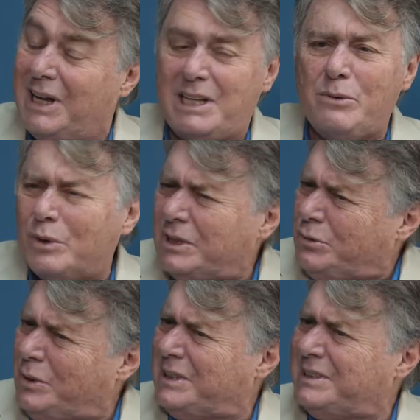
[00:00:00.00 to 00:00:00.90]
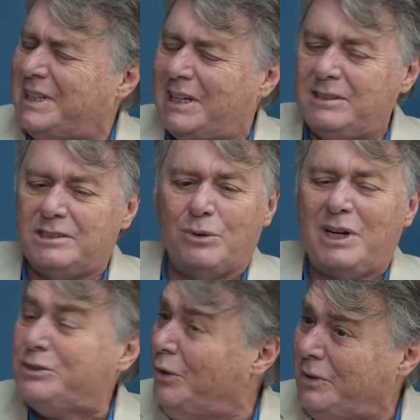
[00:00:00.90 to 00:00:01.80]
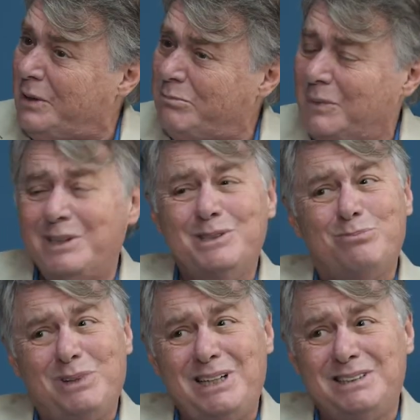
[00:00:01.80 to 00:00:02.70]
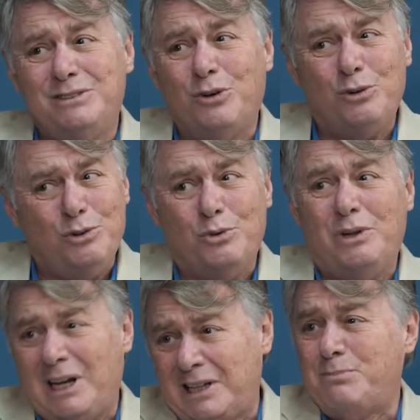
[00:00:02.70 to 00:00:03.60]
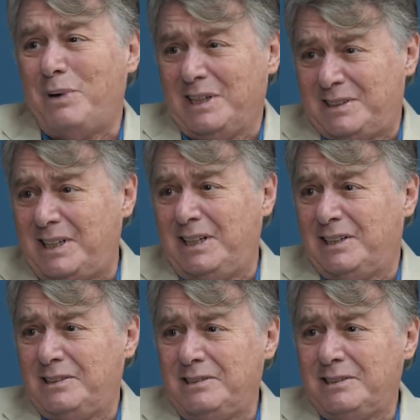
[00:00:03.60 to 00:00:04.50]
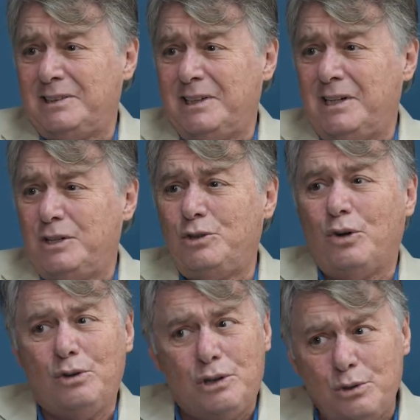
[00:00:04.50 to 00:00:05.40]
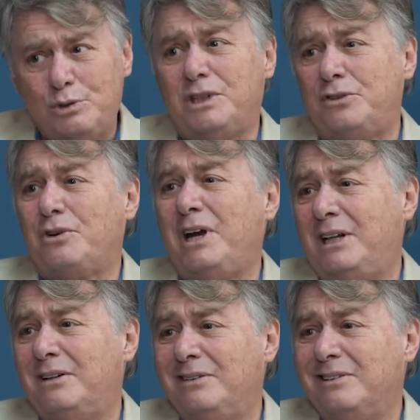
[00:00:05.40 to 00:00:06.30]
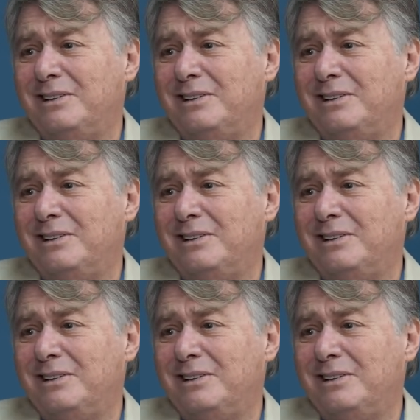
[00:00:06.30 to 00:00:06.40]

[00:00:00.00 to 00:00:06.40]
And they wanted to understand. So I told them, please don't do like the Palestinians. Don't lose the train.